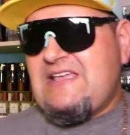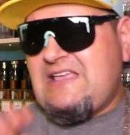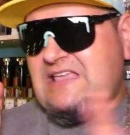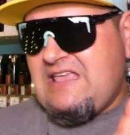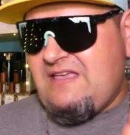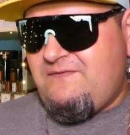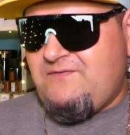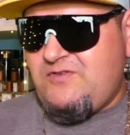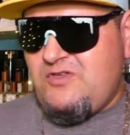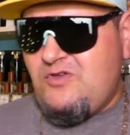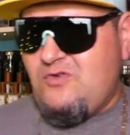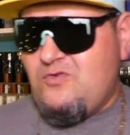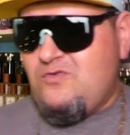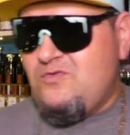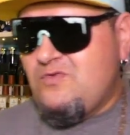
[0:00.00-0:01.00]
of give
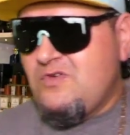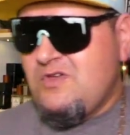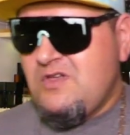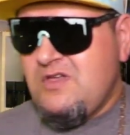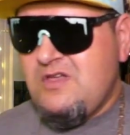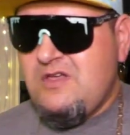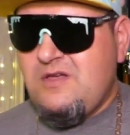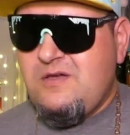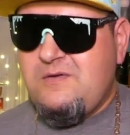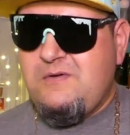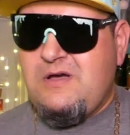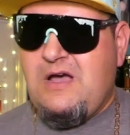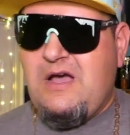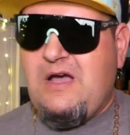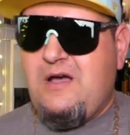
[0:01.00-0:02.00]
you
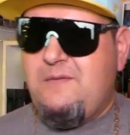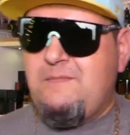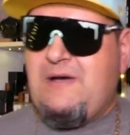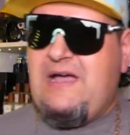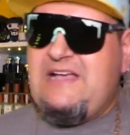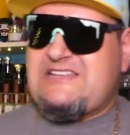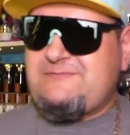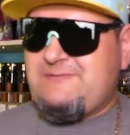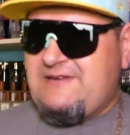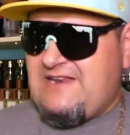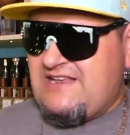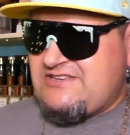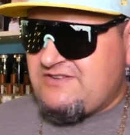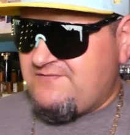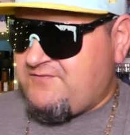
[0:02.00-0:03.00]
my
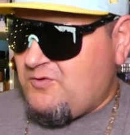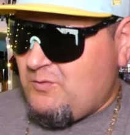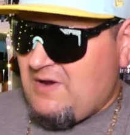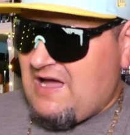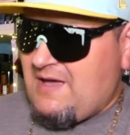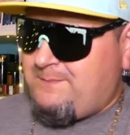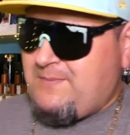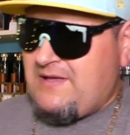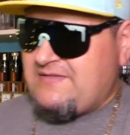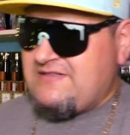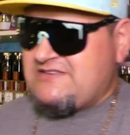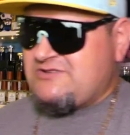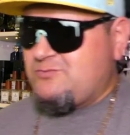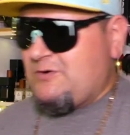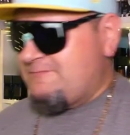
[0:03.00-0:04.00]
explanation for why I picked
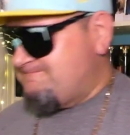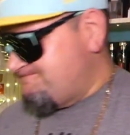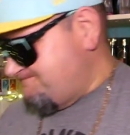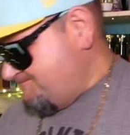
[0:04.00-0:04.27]
this one.